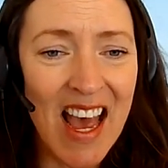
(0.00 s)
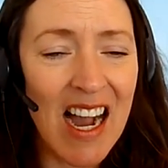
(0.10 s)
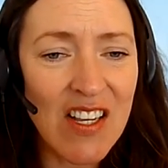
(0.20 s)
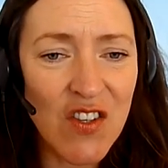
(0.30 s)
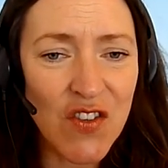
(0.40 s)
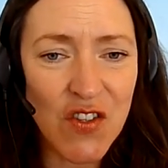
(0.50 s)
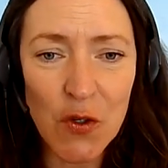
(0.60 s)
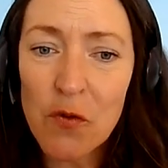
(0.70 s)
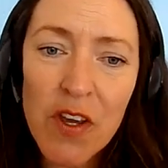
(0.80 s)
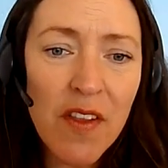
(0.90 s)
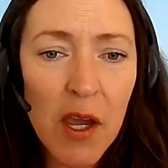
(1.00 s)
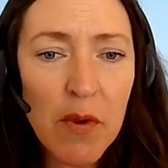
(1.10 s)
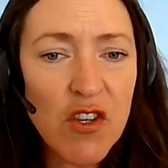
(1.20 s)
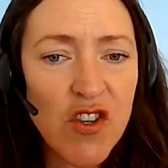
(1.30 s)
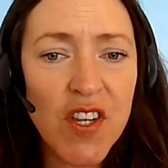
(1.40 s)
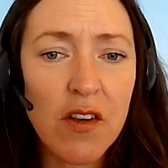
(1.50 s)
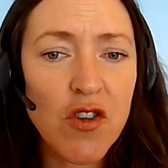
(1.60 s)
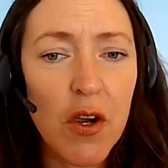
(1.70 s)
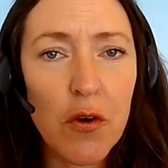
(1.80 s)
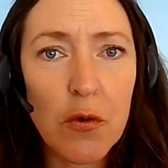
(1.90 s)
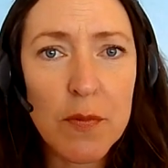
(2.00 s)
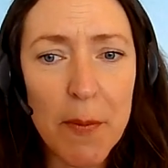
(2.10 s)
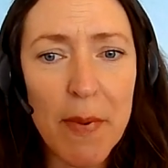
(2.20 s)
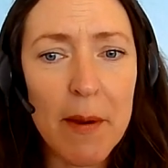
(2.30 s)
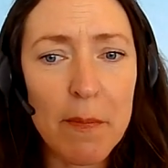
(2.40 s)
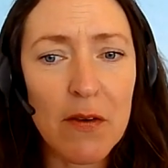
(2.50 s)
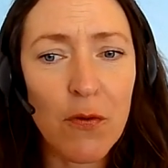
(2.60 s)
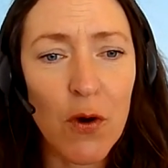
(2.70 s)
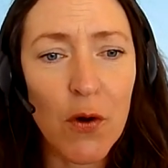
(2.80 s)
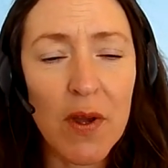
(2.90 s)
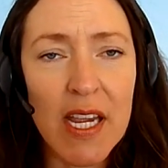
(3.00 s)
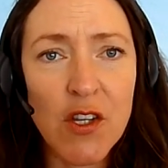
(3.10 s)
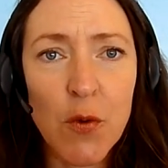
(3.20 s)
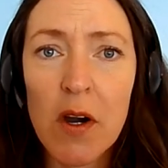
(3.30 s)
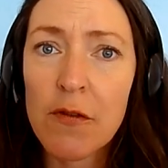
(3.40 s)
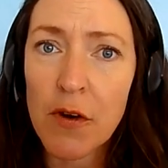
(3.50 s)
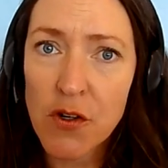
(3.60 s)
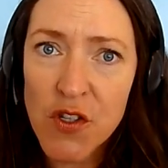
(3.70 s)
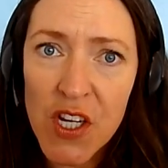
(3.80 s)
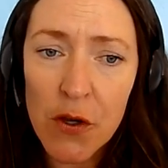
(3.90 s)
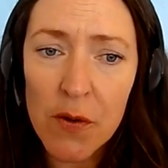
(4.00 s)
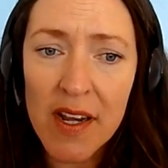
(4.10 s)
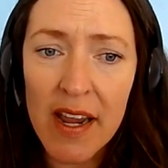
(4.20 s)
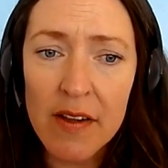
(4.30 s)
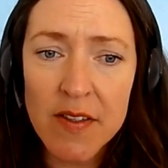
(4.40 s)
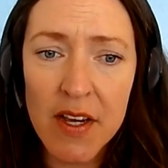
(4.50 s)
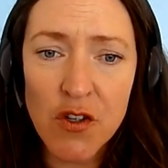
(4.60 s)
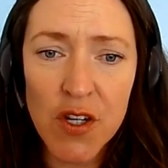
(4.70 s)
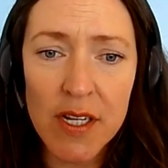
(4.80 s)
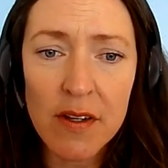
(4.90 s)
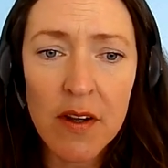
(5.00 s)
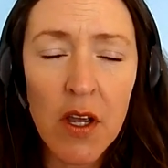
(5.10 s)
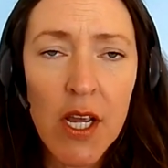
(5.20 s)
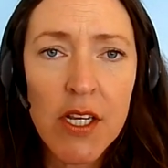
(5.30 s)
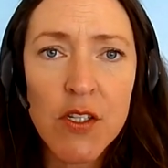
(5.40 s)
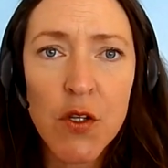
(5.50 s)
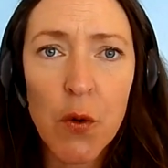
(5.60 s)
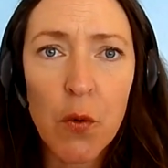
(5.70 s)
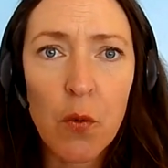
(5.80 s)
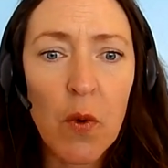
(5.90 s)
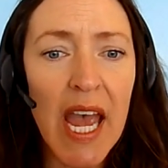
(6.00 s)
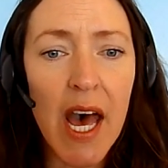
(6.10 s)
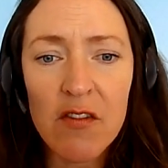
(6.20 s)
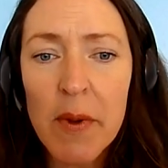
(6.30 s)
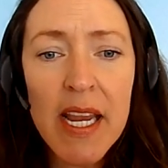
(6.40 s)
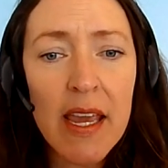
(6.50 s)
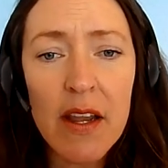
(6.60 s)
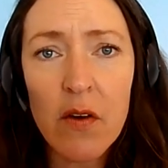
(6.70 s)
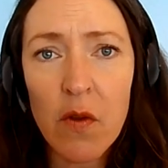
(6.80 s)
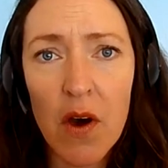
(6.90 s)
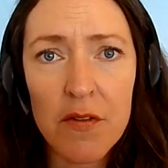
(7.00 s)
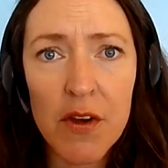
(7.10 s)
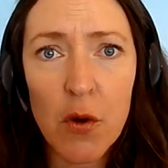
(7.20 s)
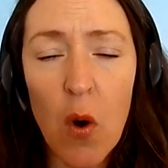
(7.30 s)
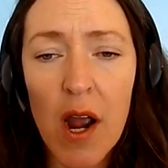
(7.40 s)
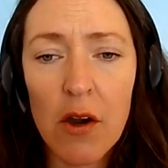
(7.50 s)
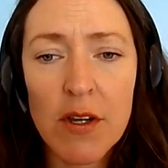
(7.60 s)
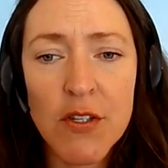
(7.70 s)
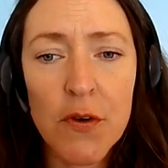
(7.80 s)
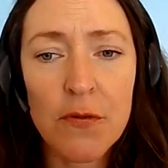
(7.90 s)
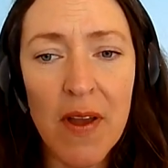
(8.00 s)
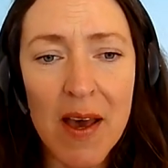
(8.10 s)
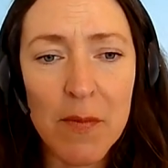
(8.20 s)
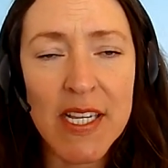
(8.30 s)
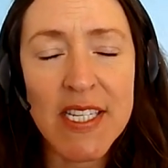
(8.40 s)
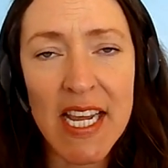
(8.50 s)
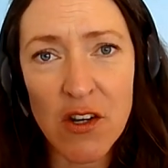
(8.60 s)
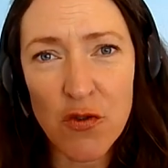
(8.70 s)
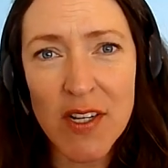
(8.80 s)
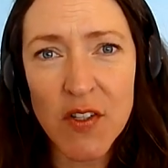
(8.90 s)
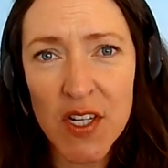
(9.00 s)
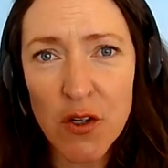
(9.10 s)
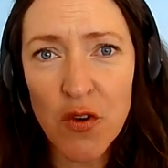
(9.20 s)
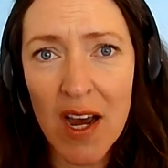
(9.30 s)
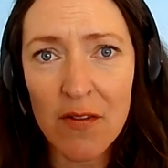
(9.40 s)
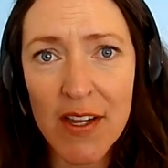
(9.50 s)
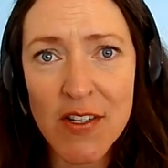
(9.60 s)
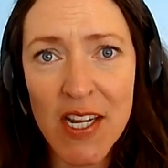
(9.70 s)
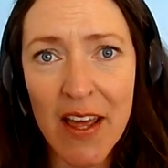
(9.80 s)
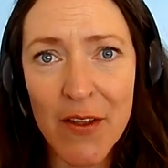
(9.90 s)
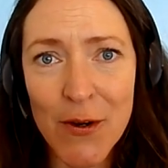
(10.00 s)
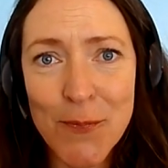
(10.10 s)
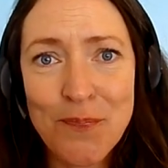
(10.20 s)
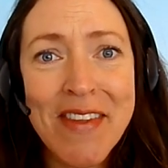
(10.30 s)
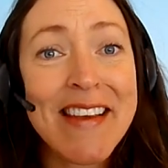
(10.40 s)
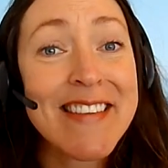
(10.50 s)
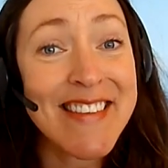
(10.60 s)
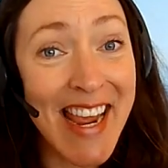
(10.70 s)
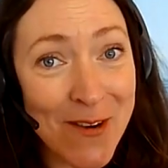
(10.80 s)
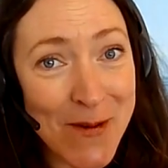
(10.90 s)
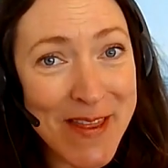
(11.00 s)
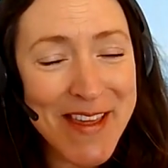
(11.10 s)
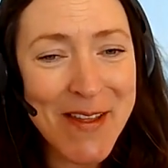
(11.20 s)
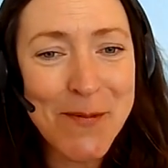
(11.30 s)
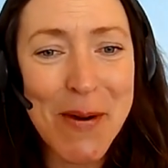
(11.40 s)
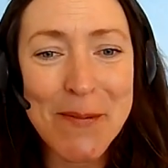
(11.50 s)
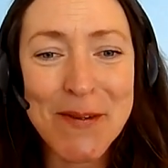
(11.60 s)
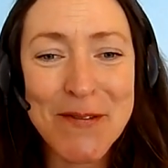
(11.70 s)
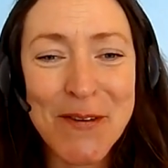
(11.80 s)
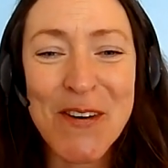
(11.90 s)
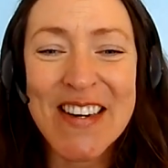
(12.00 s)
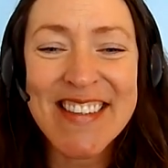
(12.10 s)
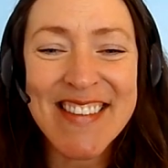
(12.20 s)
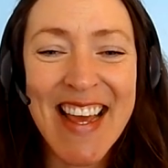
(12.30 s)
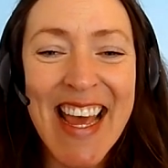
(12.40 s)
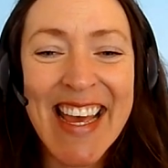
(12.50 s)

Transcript: I do feel like we should touch on groups a bit before going into our first Q&A session. So we have been getting a lot of inquiries for families interested in traveling together, staying within their bubble, of course,